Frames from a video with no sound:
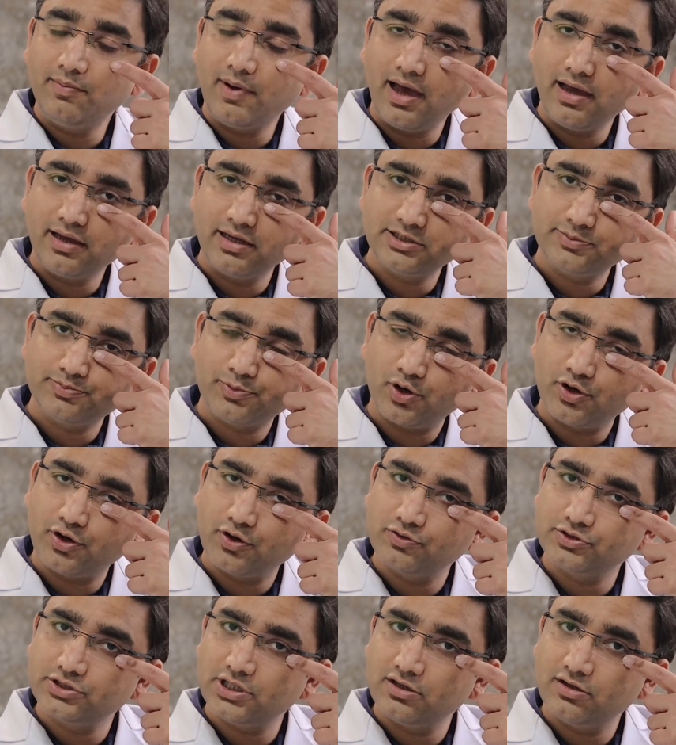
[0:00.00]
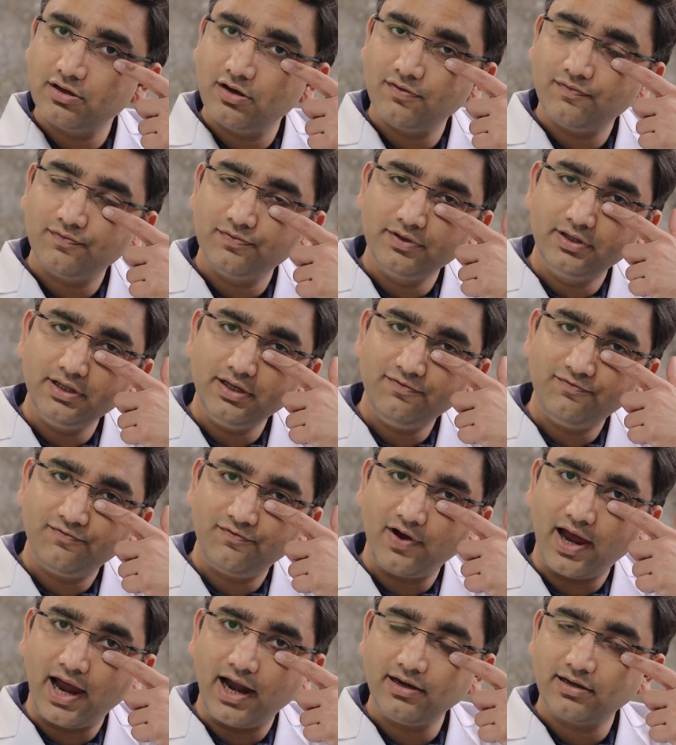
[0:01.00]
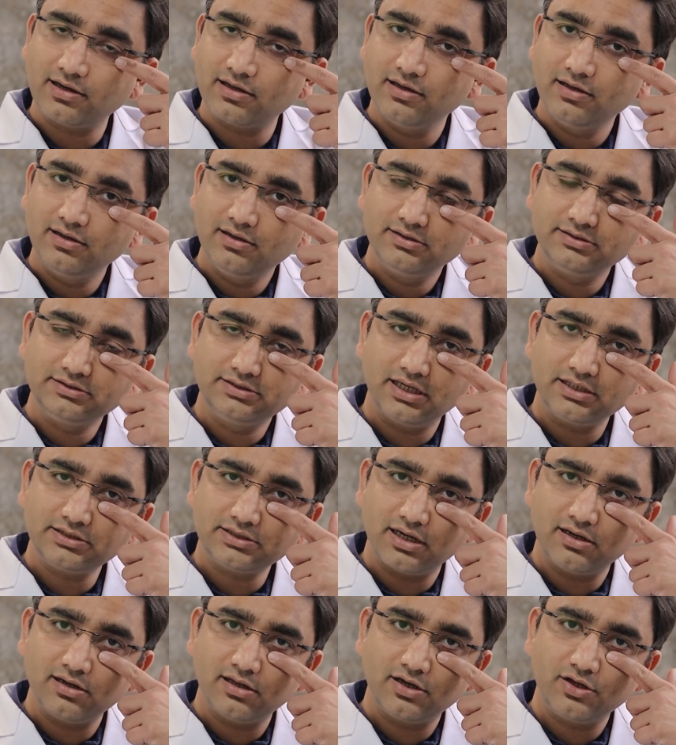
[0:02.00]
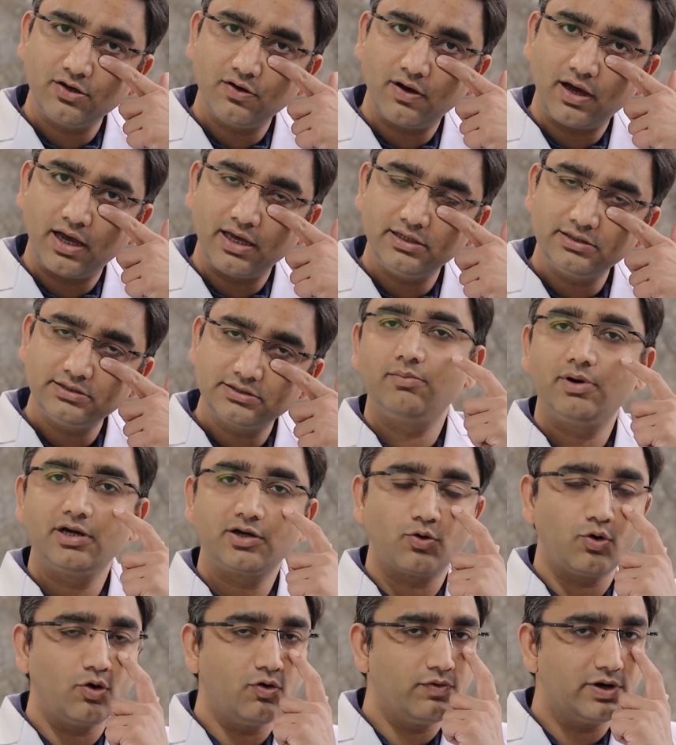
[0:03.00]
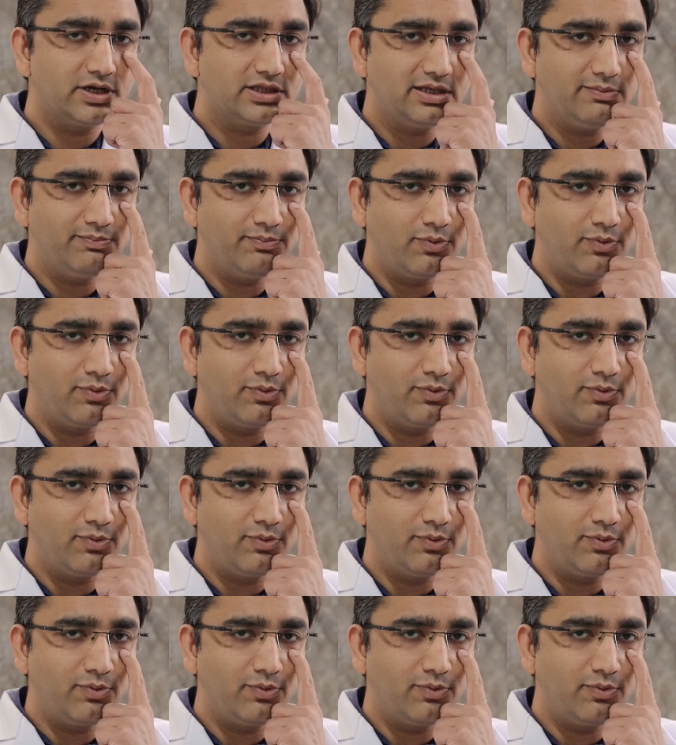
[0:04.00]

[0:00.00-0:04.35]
bag is protrusion of the fat just under your eyes but over the